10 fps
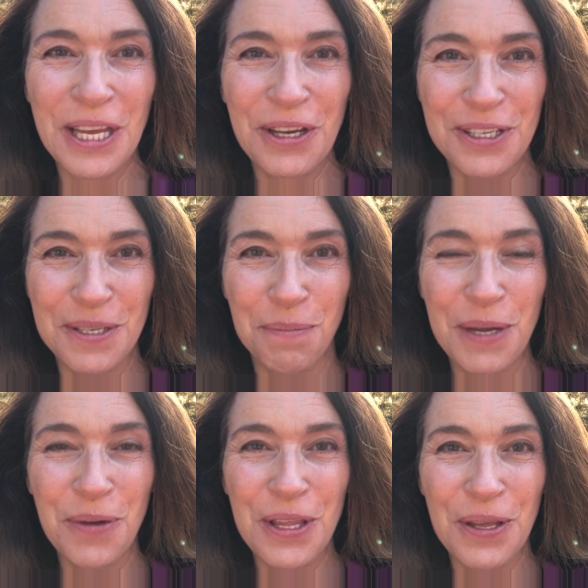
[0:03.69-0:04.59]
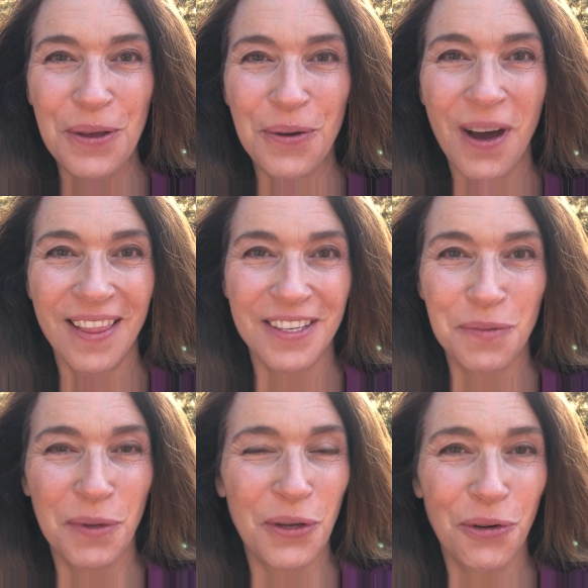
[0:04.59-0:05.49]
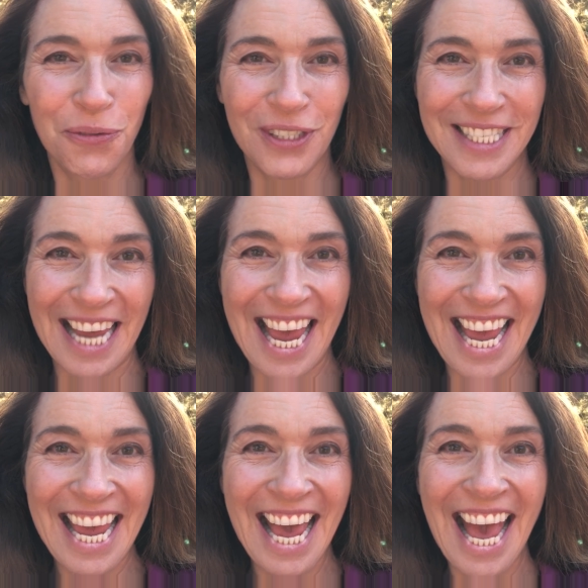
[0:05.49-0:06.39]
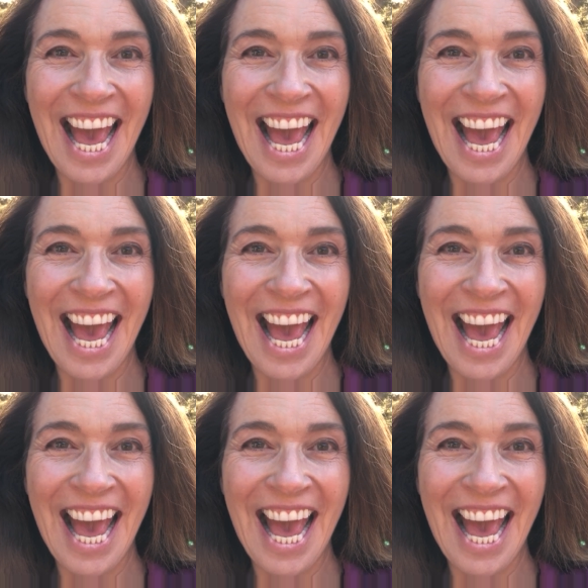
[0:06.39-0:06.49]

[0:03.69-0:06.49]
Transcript: good to be with you on this beautiful day,